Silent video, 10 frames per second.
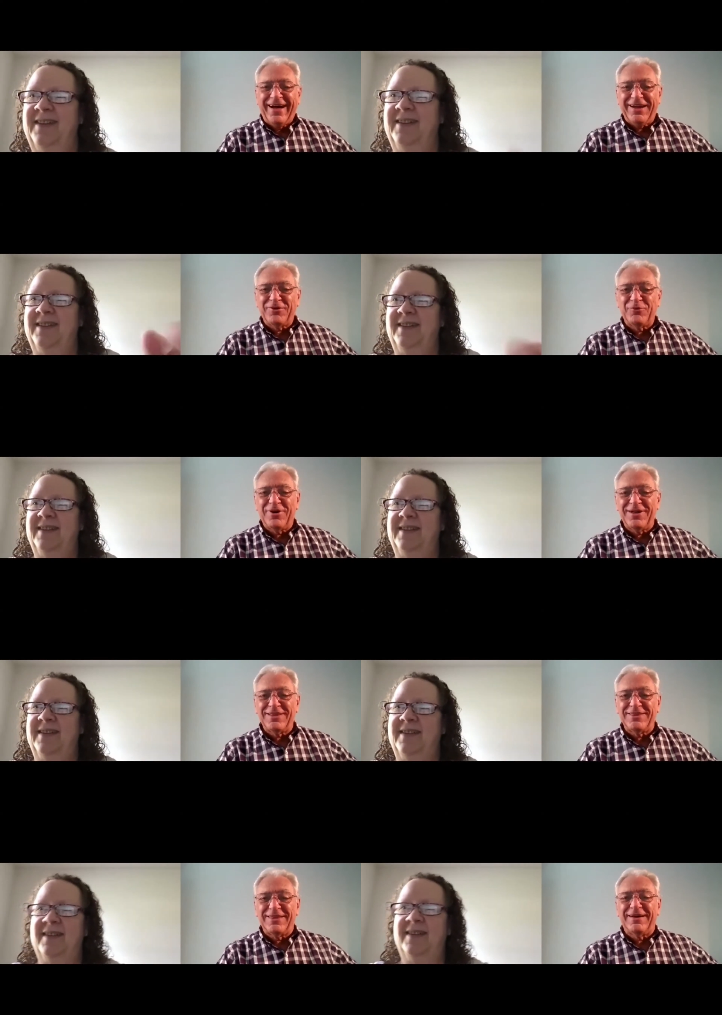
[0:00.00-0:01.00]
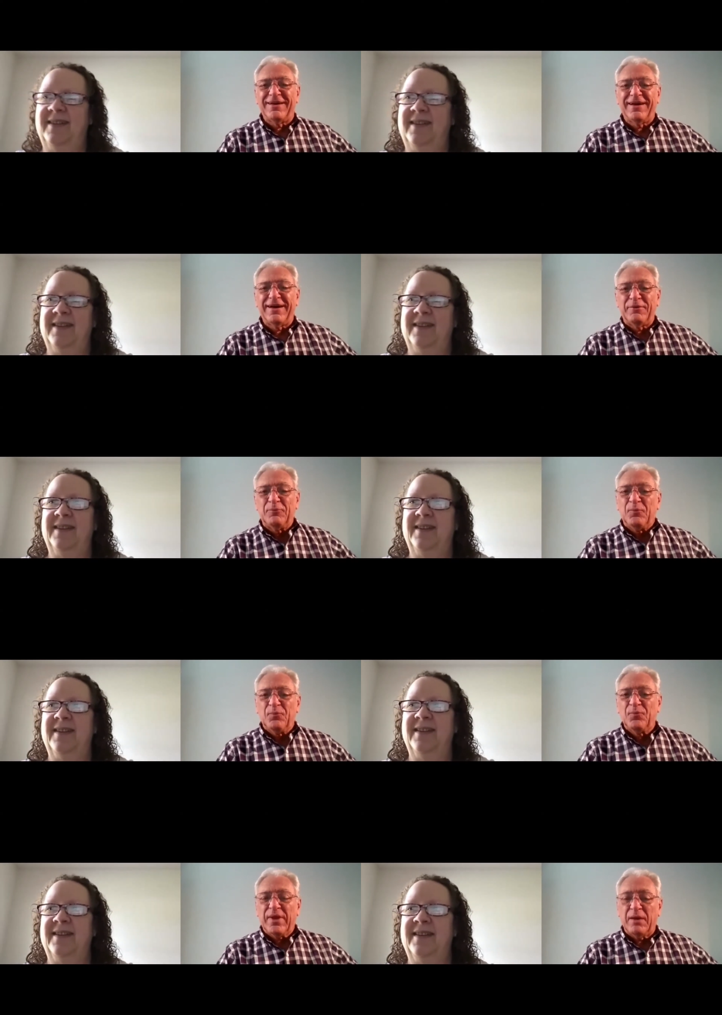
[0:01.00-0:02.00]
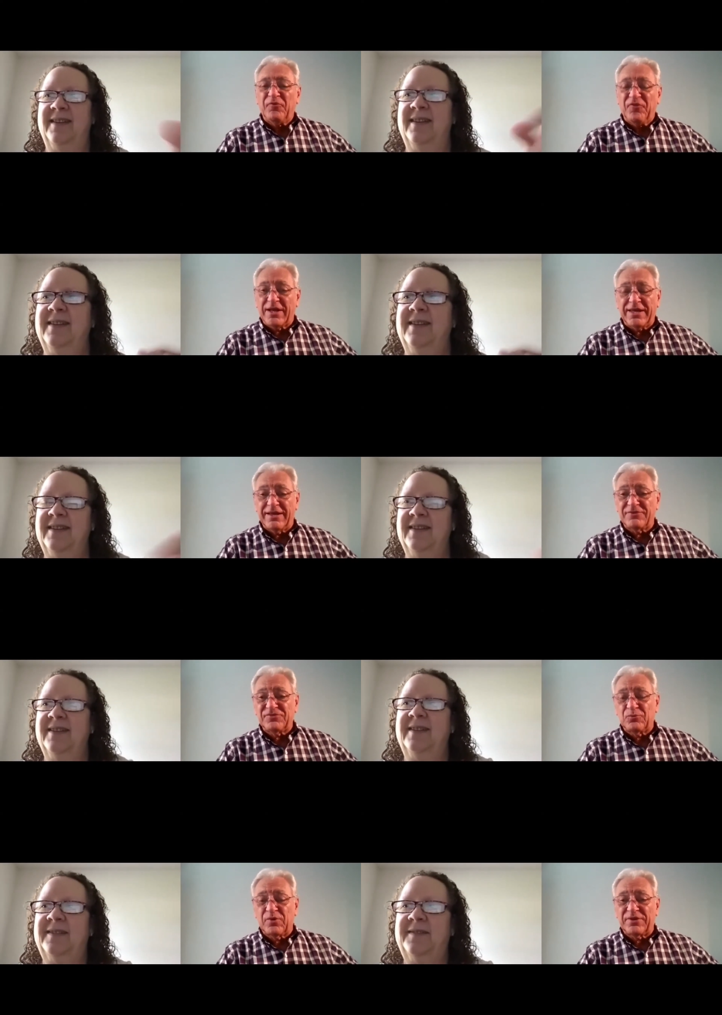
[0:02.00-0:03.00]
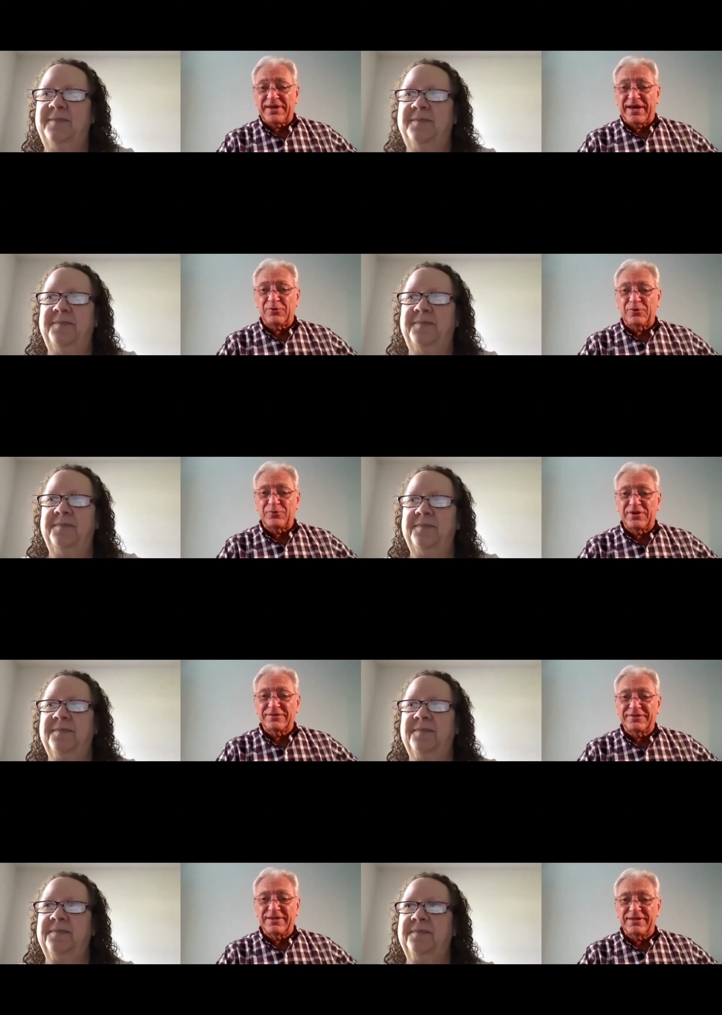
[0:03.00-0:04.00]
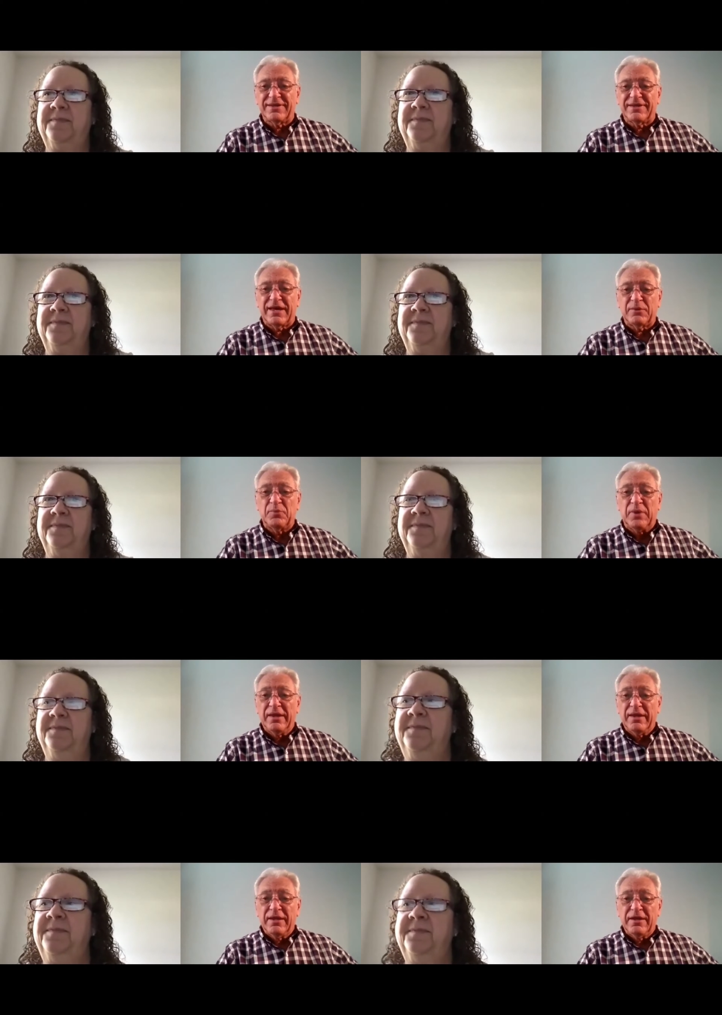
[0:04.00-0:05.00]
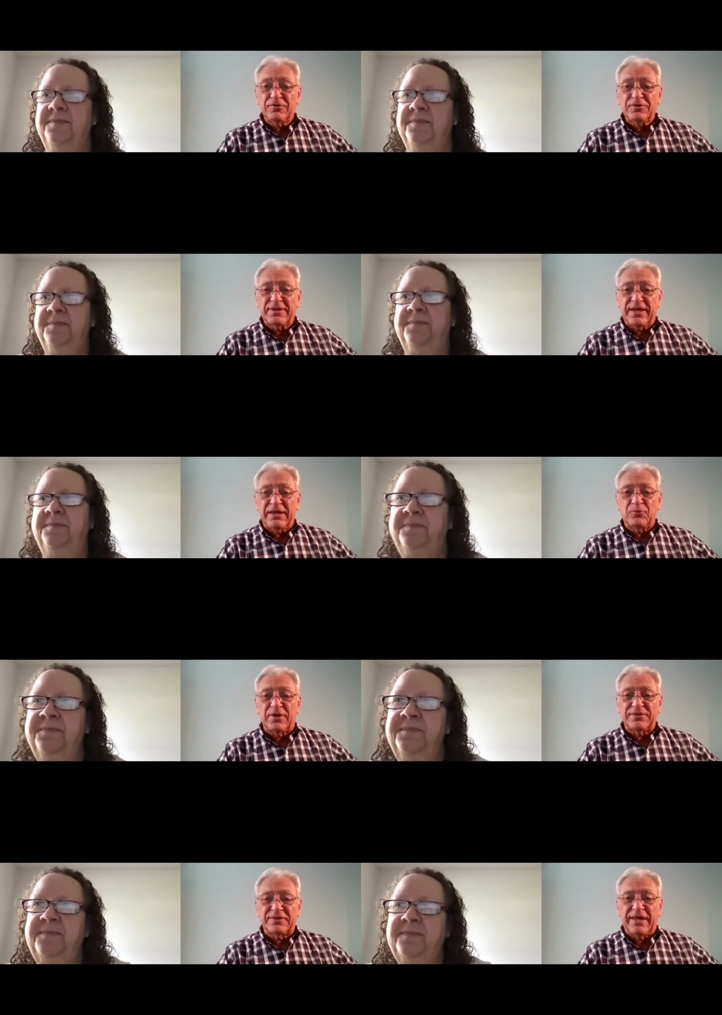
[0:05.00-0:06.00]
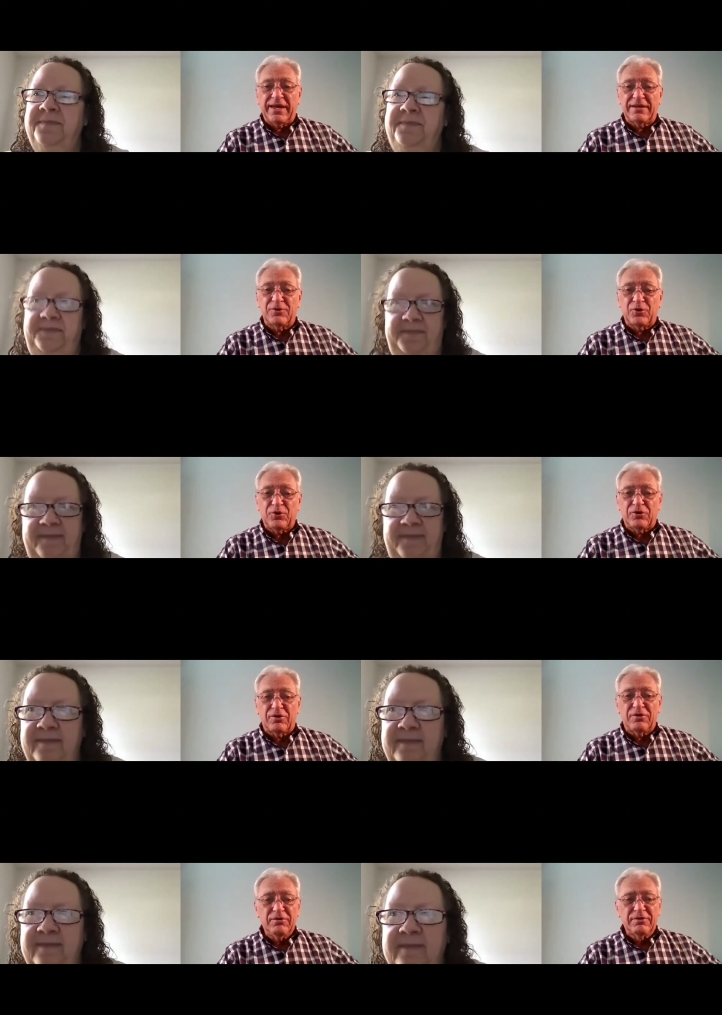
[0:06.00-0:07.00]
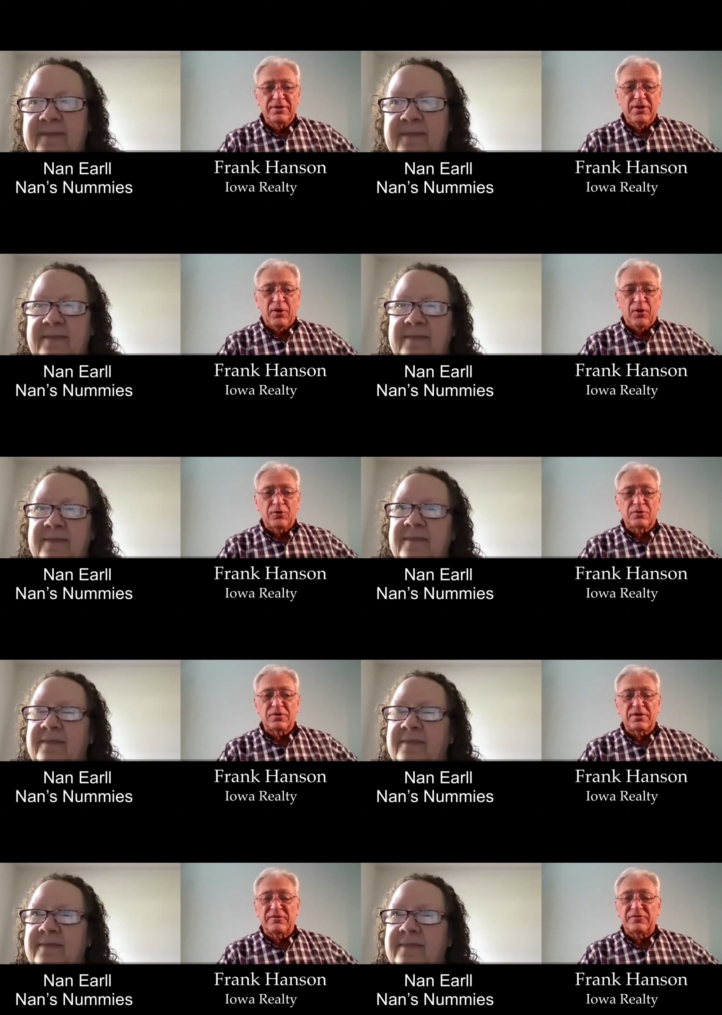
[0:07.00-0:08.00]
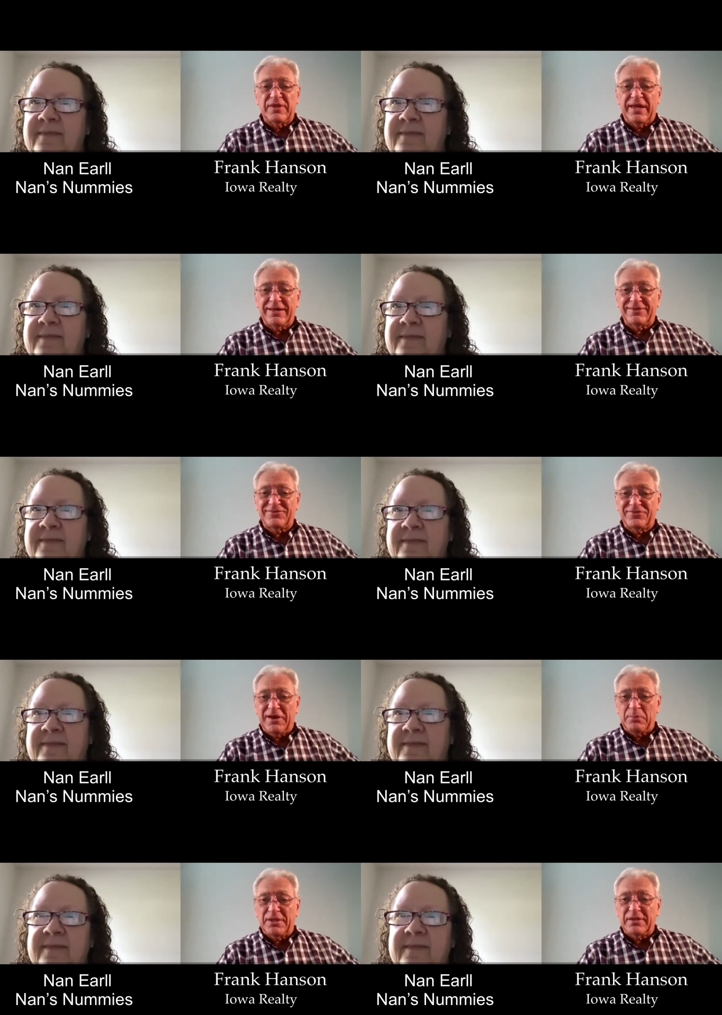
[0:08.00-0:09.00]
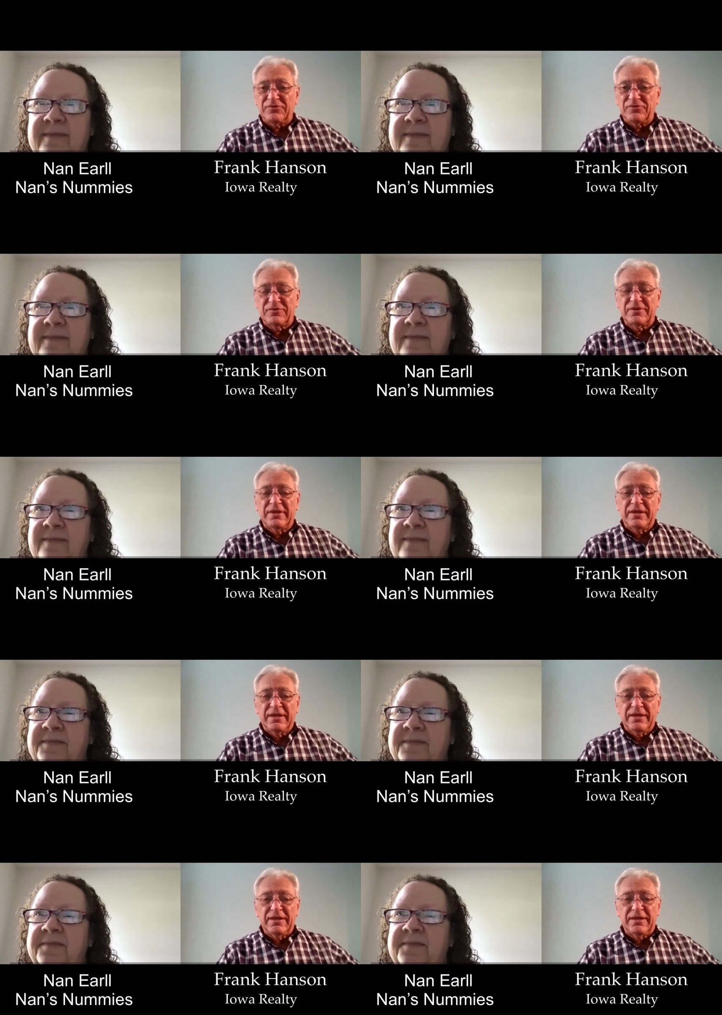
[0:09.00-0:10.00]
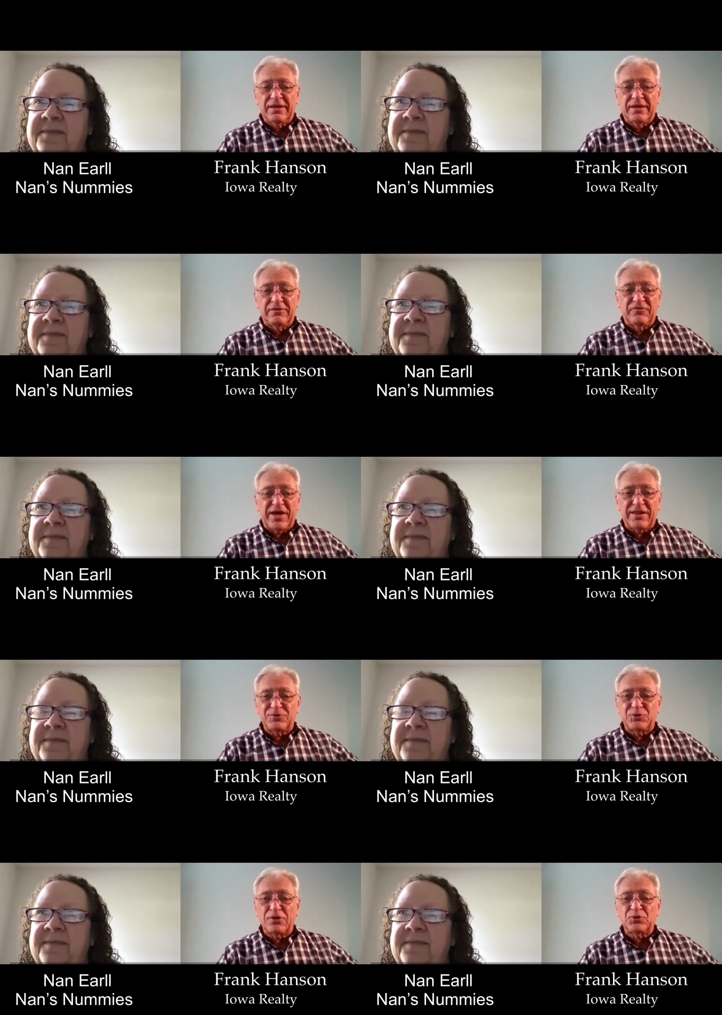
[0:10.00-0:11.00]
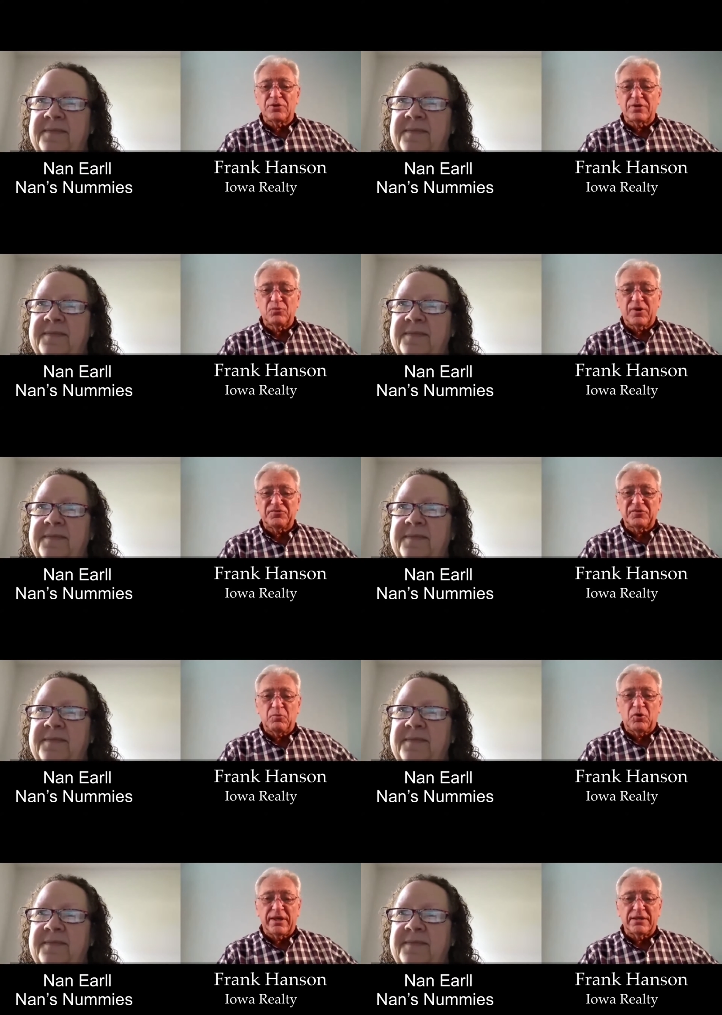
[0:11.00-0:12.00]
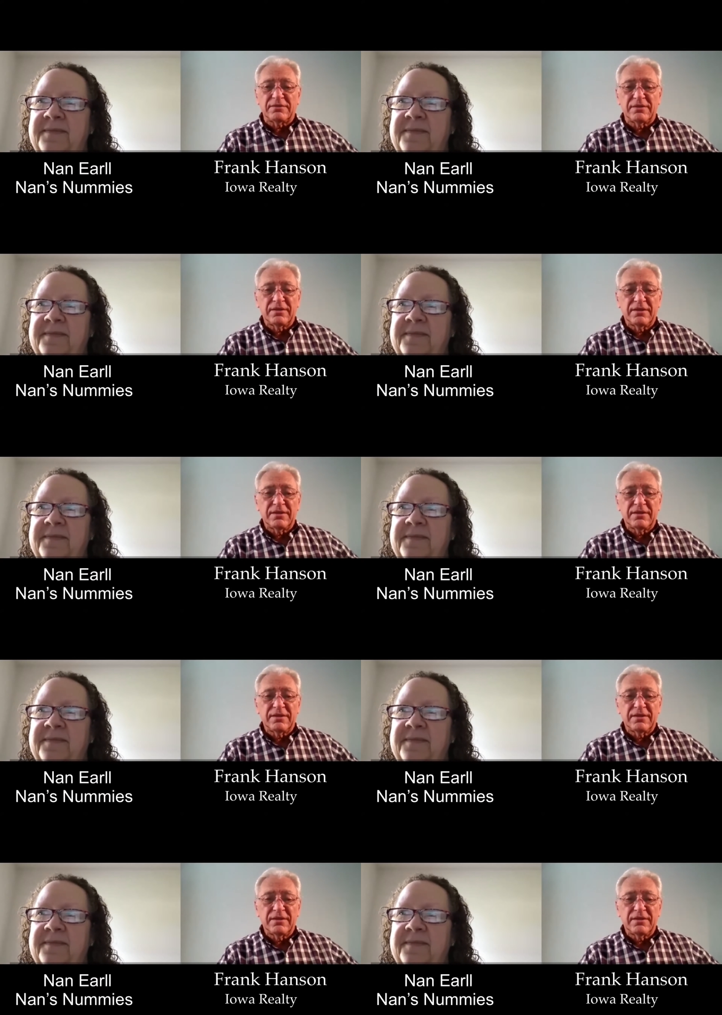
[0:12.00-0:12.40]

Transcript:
Speaker 1: Hi, everyone. Um, I'm Frank Hanson with Iowa Realty, and I'm here today with Nan Earll, owner of Nan's Nummies in Valley Junction in West Des Moines.